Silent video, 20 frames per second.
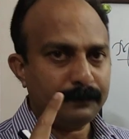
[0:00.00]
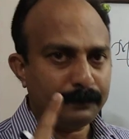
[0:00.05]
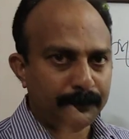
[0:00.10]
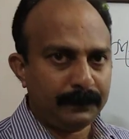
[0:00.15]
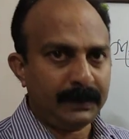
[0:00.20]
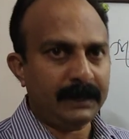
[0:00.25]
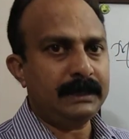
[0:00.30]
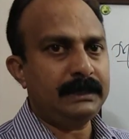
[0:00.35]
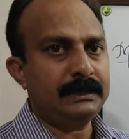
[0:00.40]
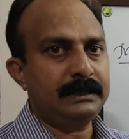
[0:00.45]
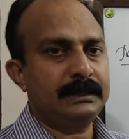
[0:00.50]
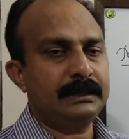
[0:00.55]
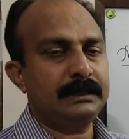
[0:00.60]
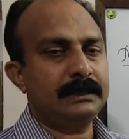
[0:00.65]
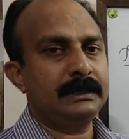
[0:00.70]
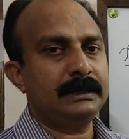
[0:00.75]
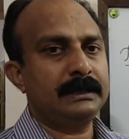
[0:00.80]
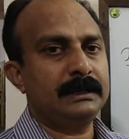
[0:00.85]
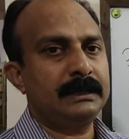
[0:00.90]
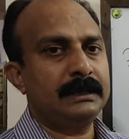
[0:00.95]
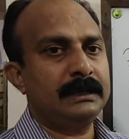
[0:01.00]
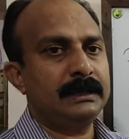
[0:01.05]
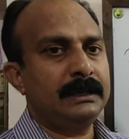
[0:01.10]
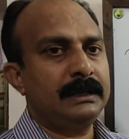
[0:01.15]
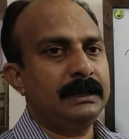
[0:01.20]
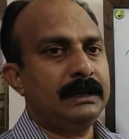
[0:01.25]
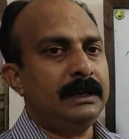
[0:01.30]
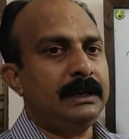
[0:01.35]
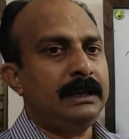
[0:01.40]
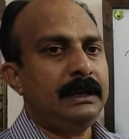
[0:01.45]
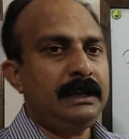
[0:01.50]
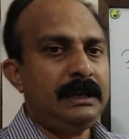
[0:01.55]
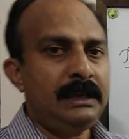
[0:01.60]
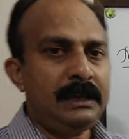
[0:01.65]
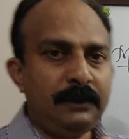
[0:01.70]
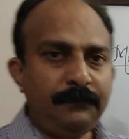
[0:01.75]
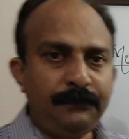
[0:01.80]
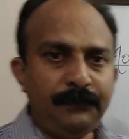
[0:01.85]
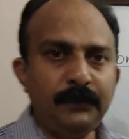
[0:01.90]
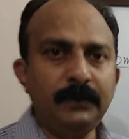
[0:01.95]
But
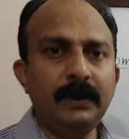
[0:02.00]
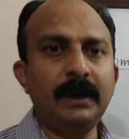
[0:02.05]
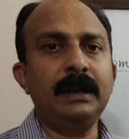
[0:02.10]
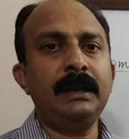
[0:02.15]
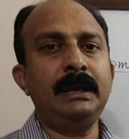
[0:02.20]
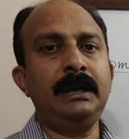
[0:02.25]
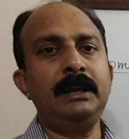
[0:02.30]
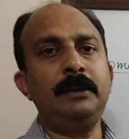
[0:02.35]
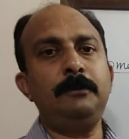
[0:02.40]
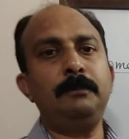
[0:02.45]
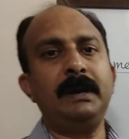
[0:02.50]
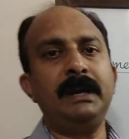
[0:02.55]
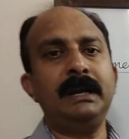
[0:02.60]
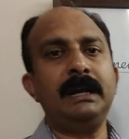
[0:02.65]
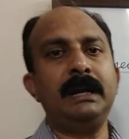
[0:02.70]
if you are hit by